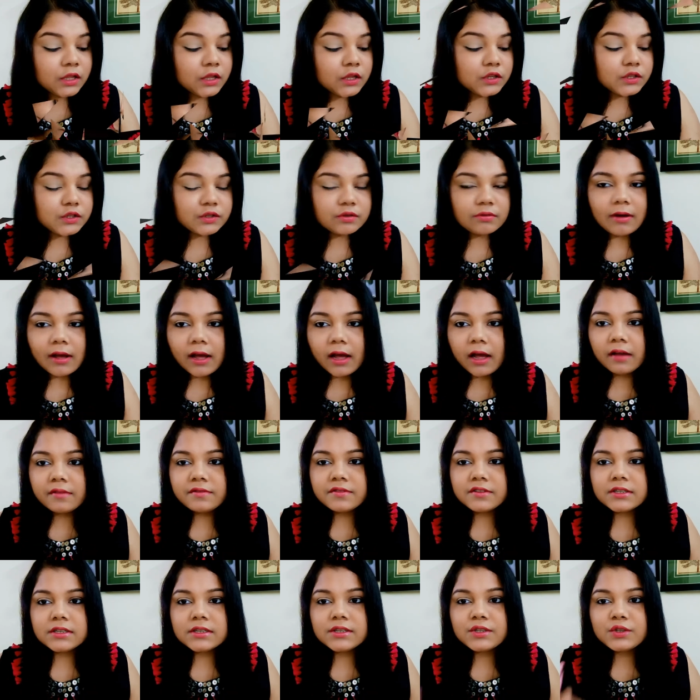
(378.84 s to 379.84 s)
So
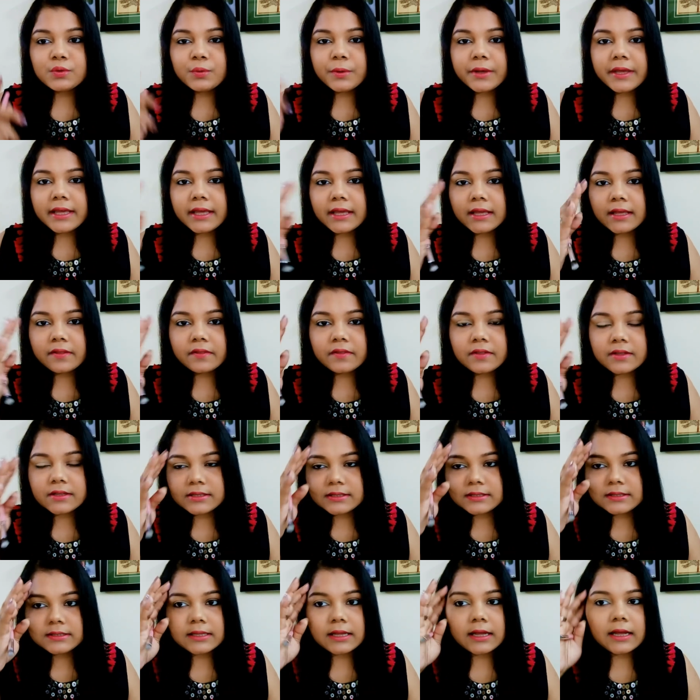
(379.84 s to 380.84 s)
after doing
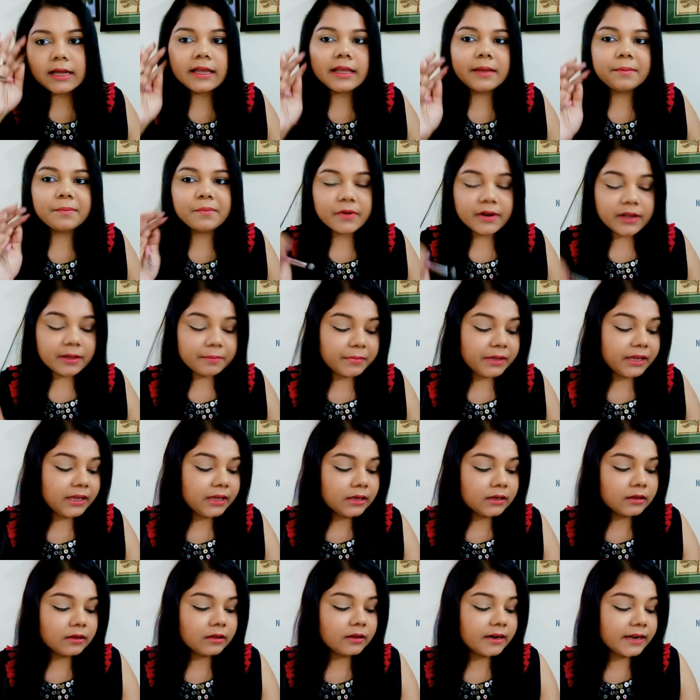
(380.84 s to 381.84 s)
this eye
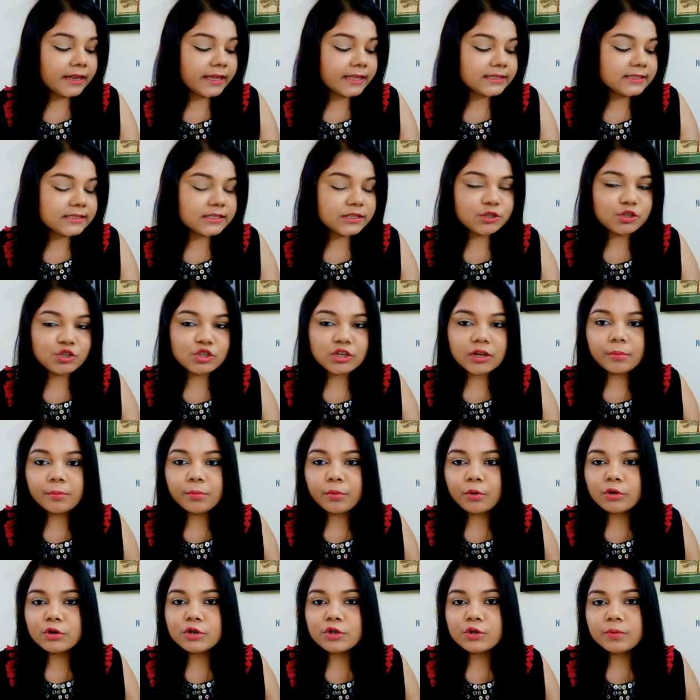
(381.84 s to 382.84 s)
priming, let's
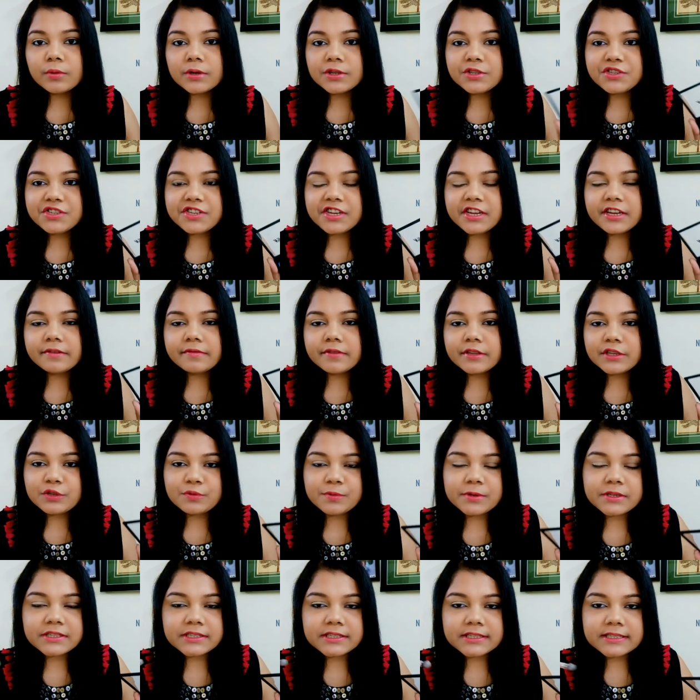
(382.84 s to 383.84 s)
jump on to a shade
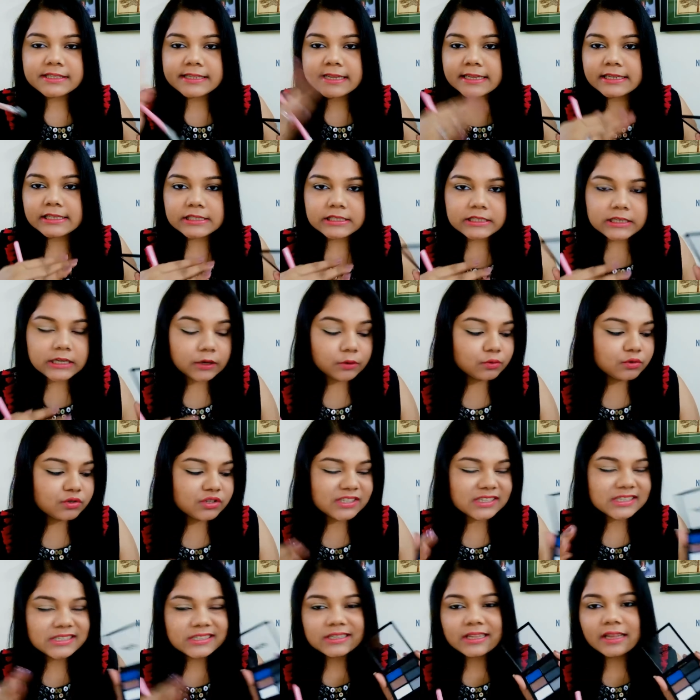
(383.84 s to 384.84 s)
which will just set it down,
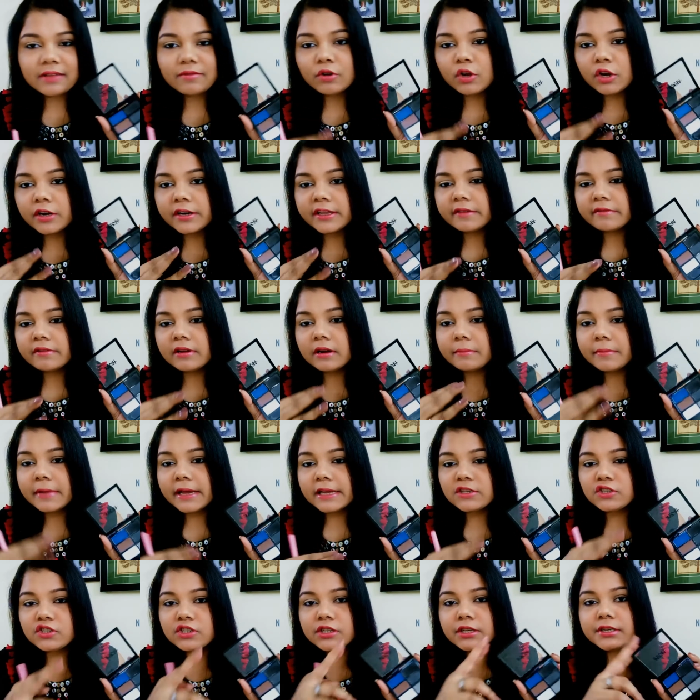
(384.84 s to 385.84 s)
since they have not given a
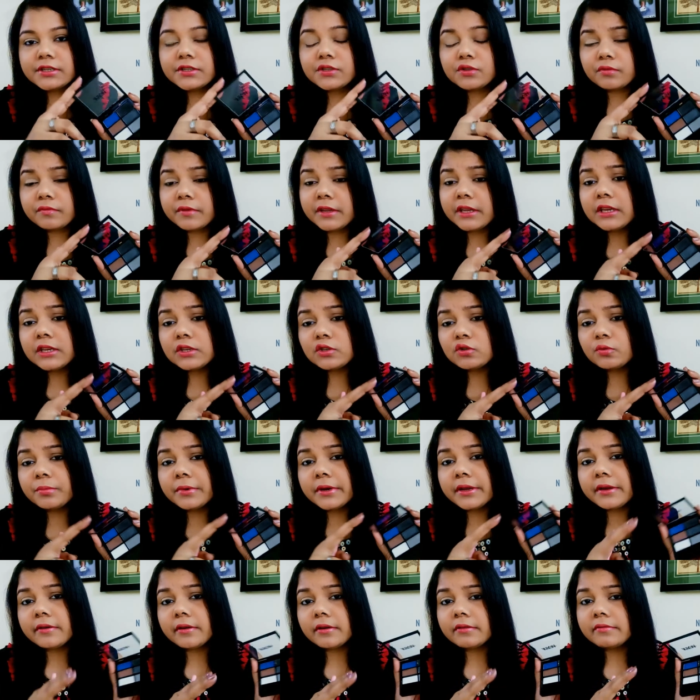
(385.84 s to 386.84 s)
matte shade. So we need to
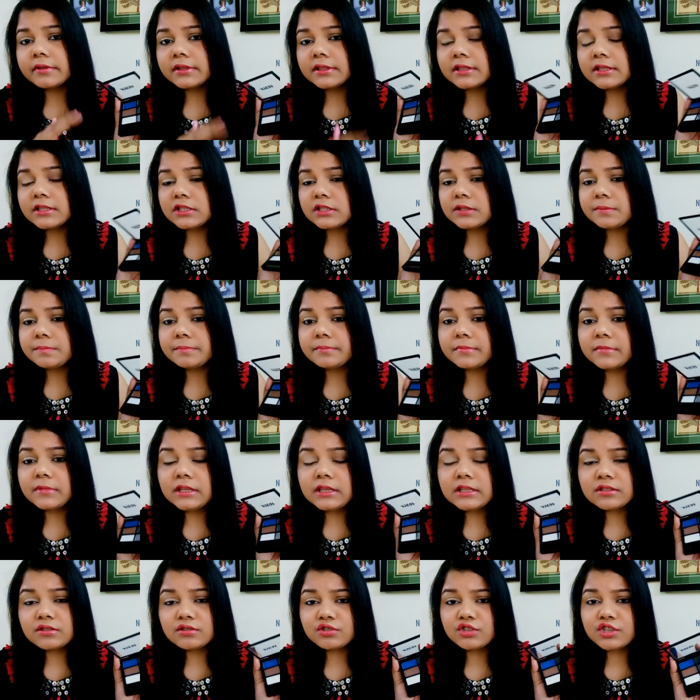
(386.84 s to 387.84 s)
play around with
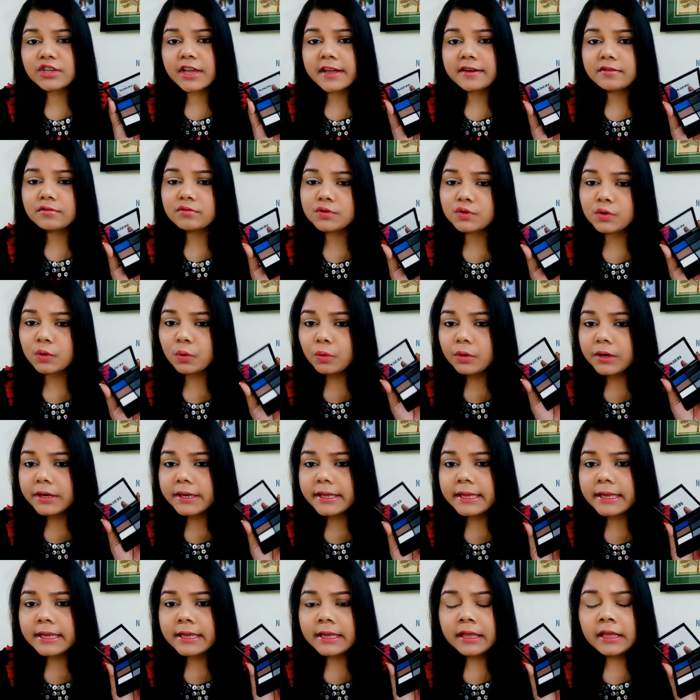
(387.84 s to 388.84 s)
these shadows
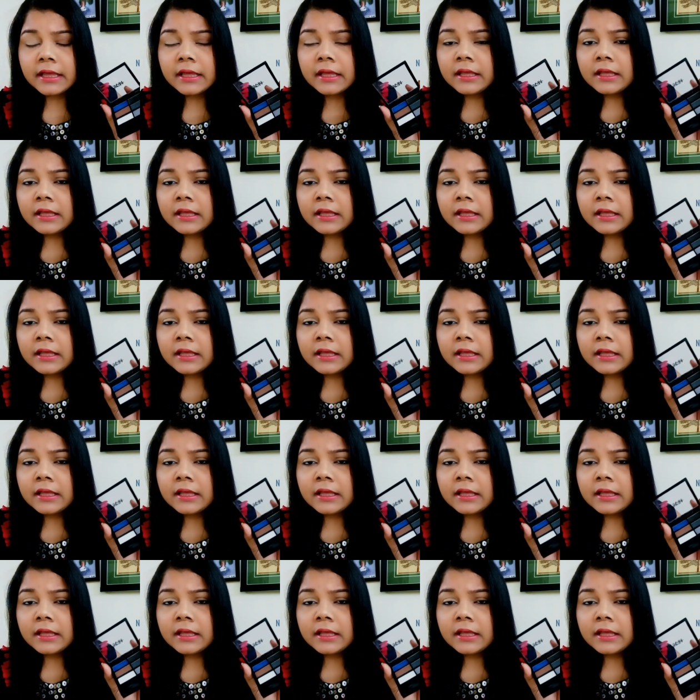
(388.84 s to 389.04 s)
only.